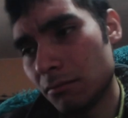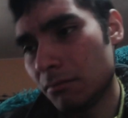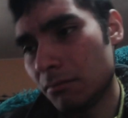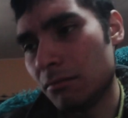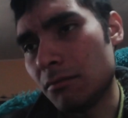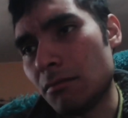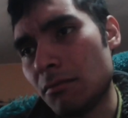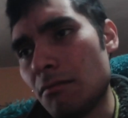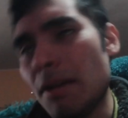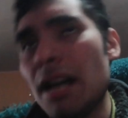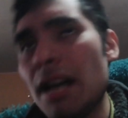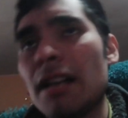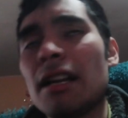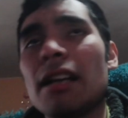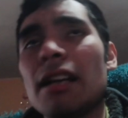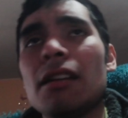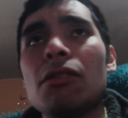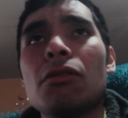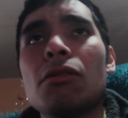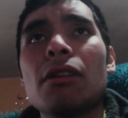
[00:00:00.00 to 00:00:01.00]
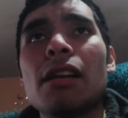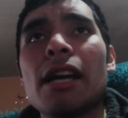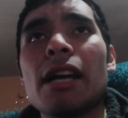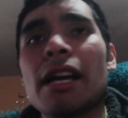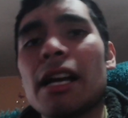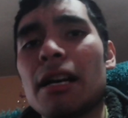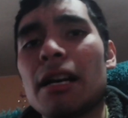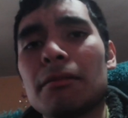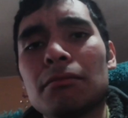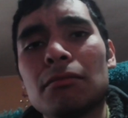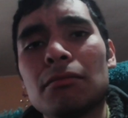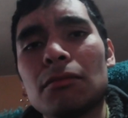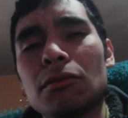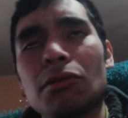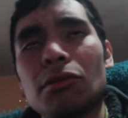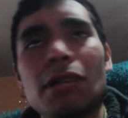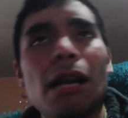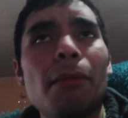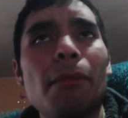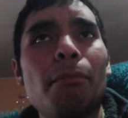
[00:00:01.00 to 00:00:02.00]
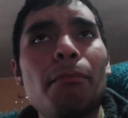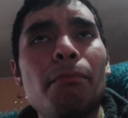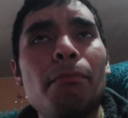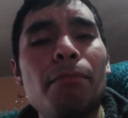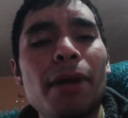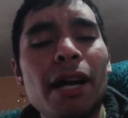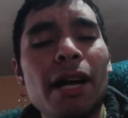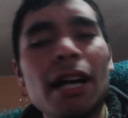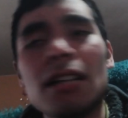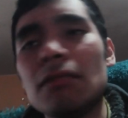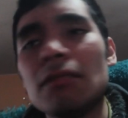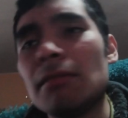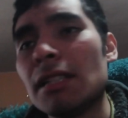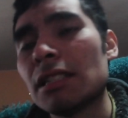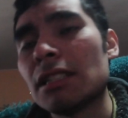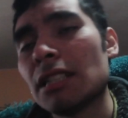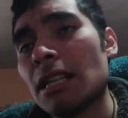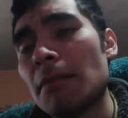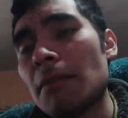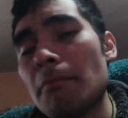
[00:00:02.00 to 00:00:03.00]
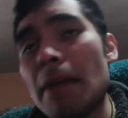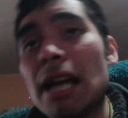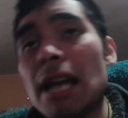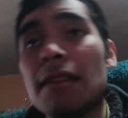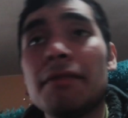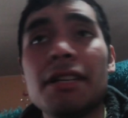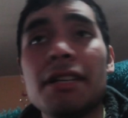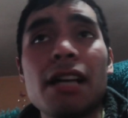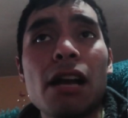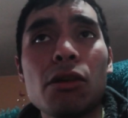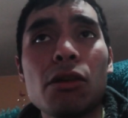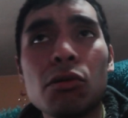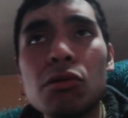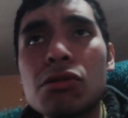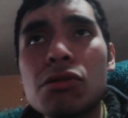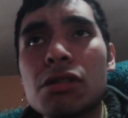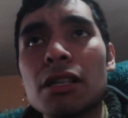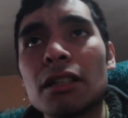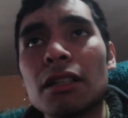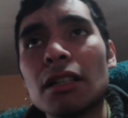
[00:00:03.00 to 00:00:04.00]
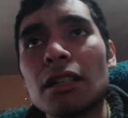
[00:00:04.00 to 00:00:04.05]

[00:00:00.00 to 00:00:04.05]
man, I look like a total pervert and maybe a loser.